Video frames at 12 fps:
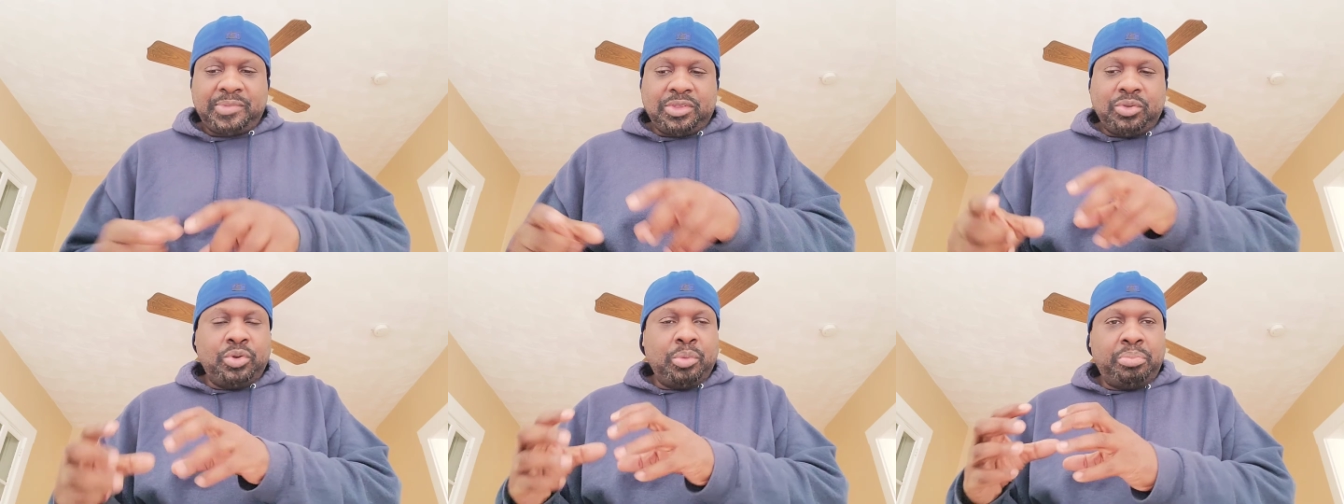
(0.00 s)

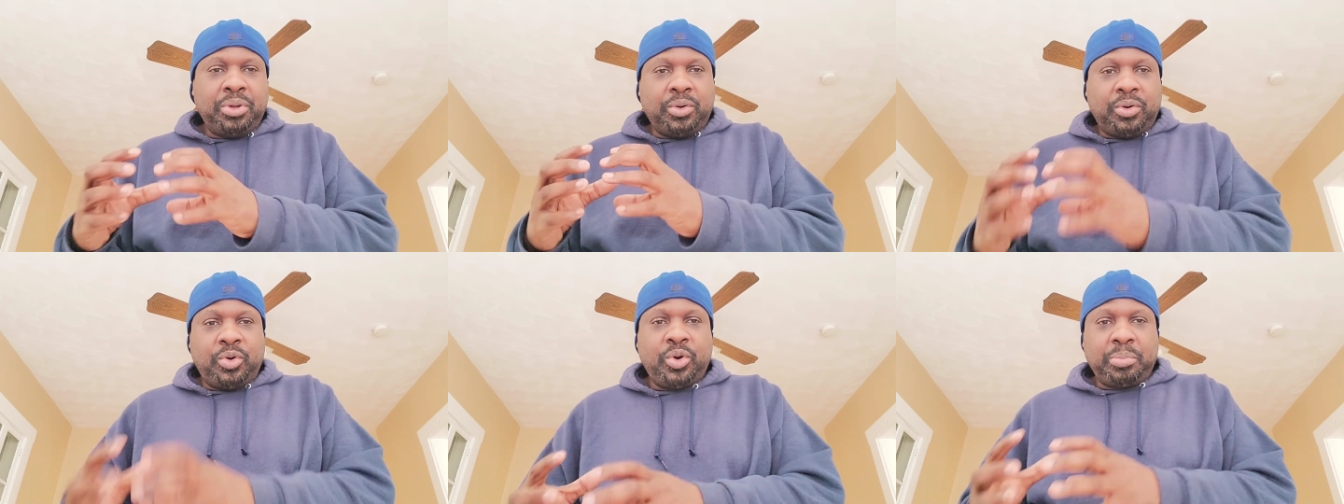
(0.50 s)
You could build
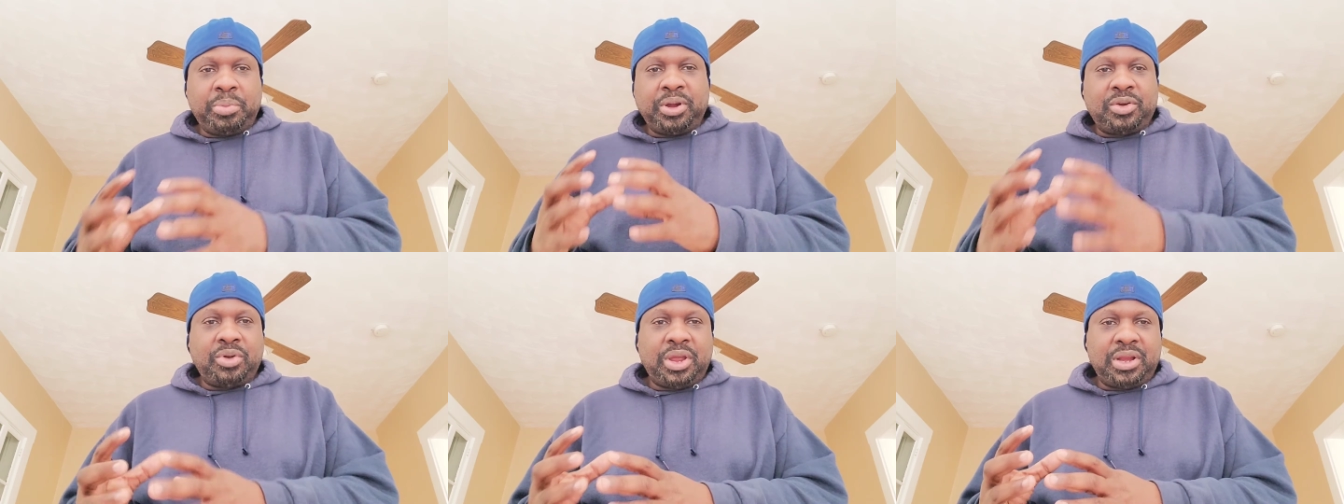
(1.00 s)
corporate
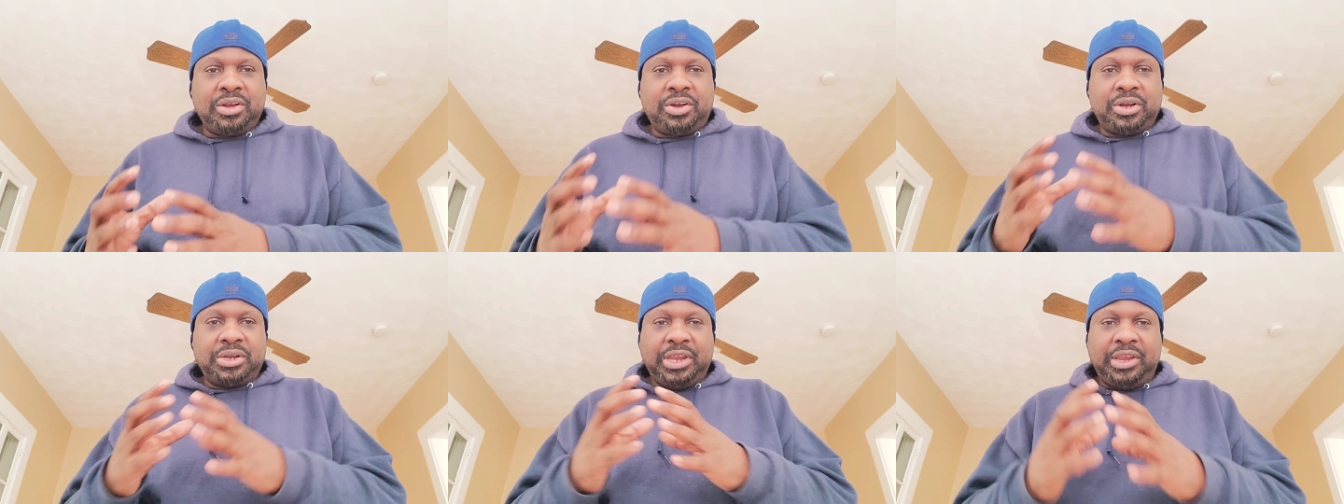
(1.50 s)
credit
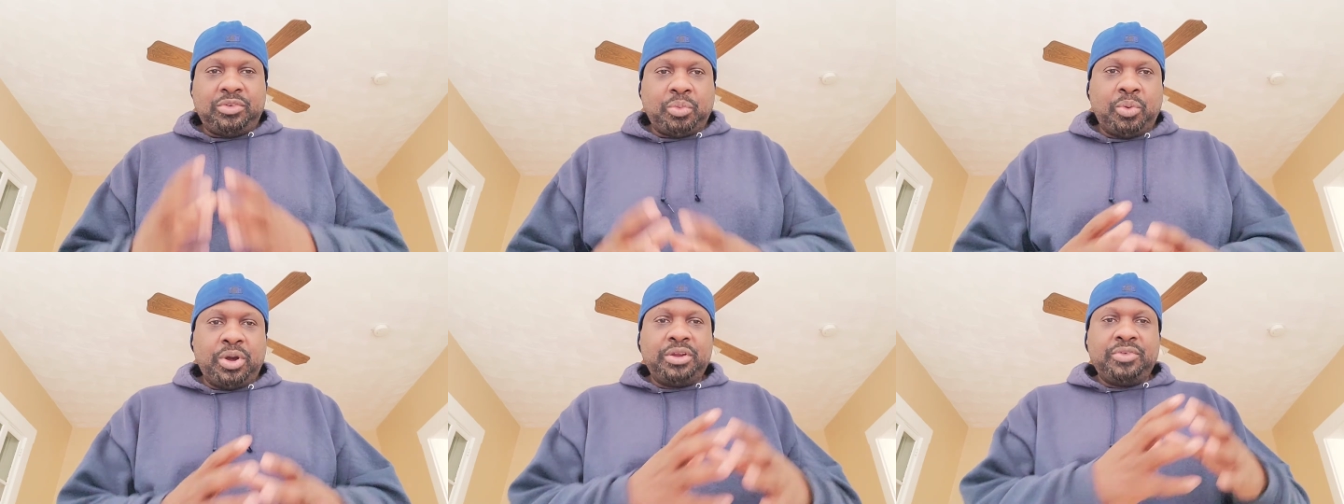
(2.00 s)
on each
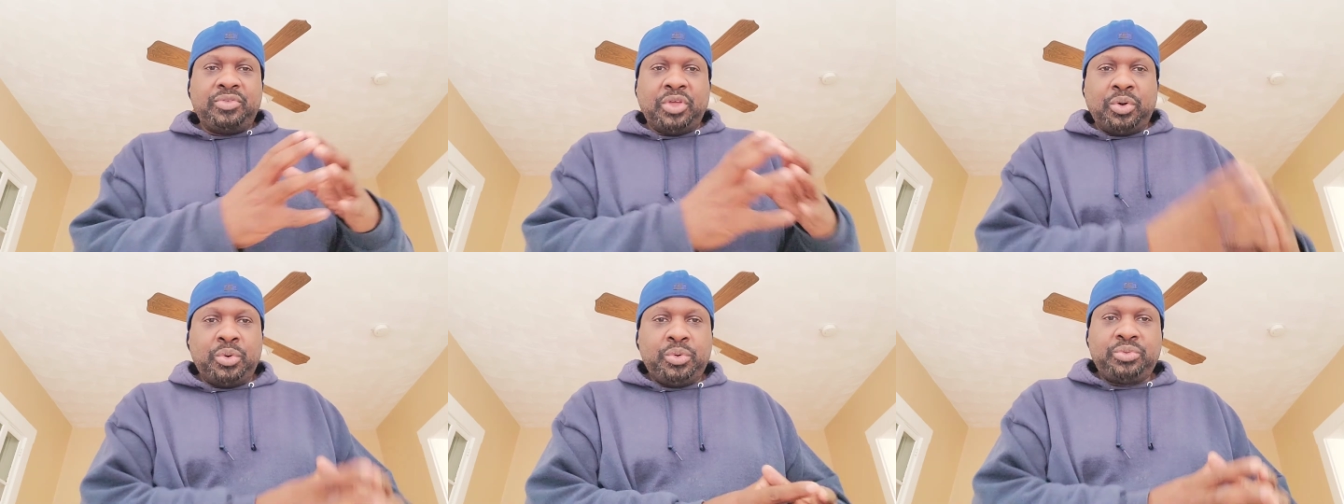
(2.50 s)
one of
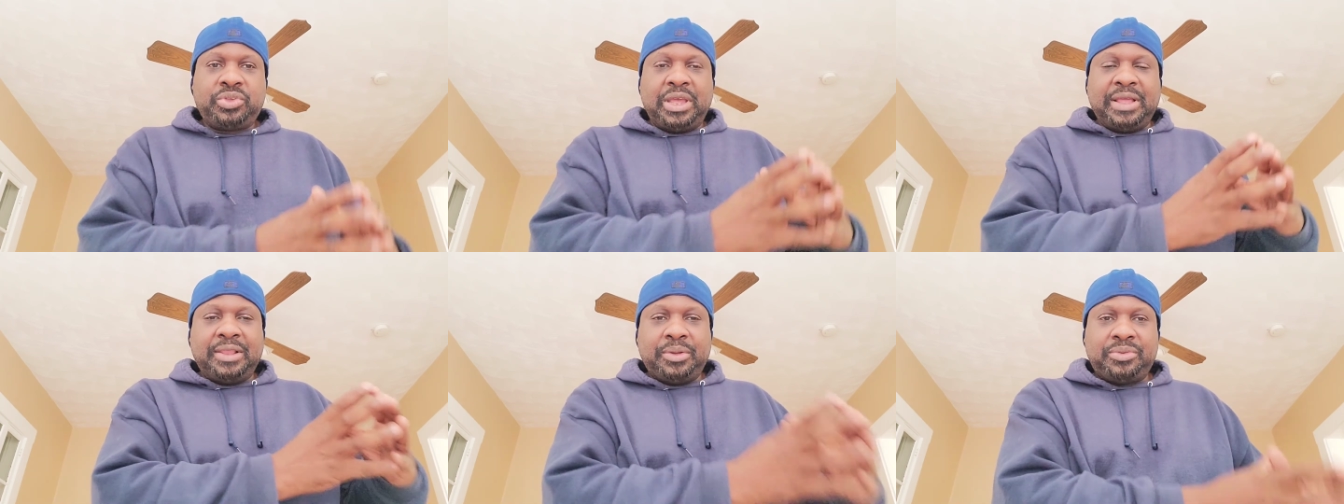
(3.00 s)
those
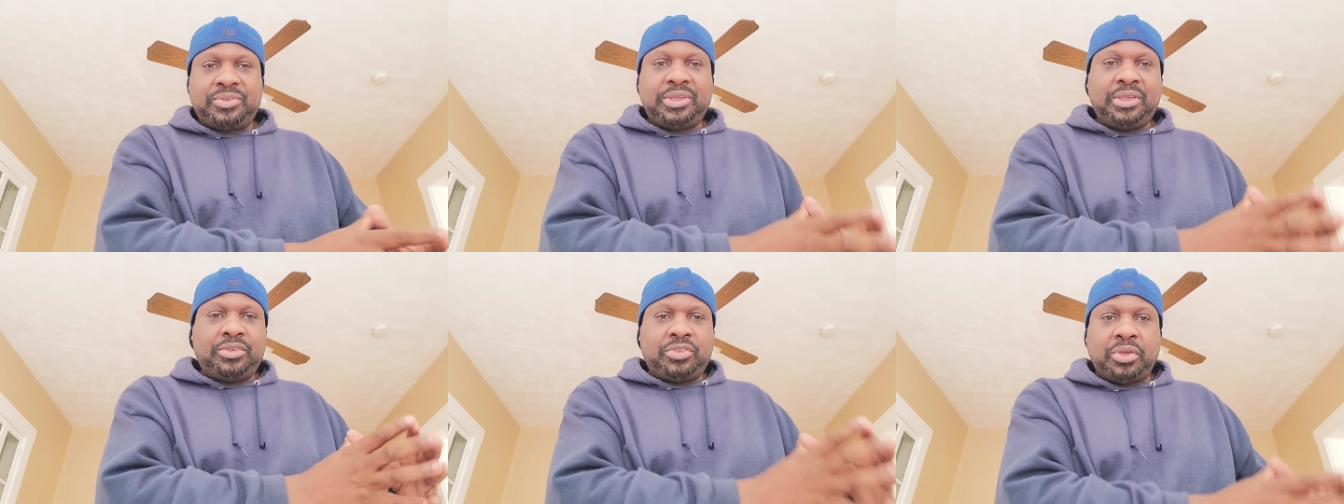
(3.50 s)

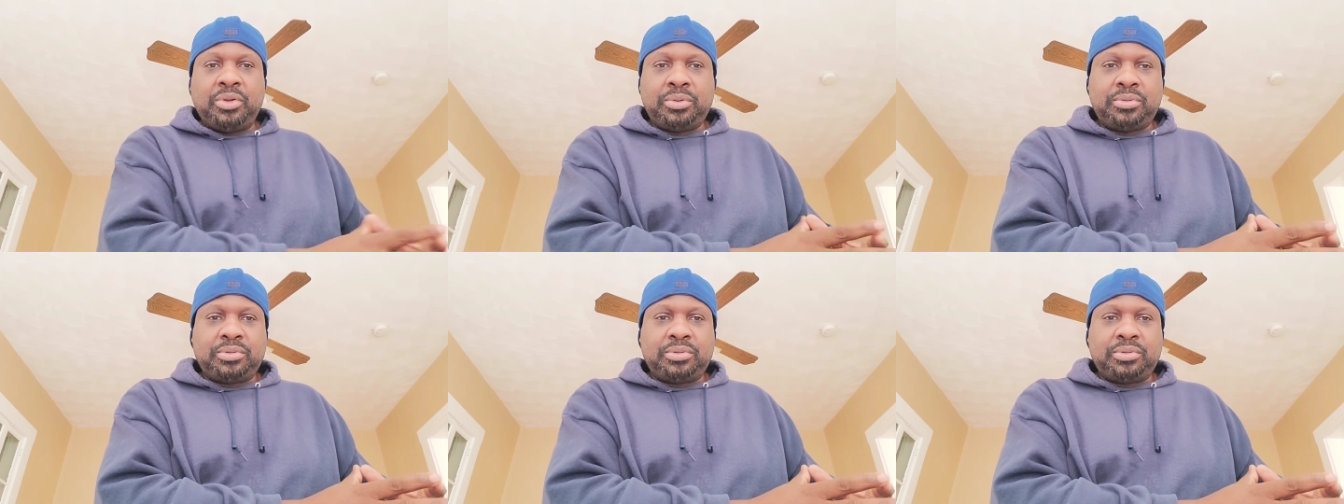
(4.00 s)
LLCs too.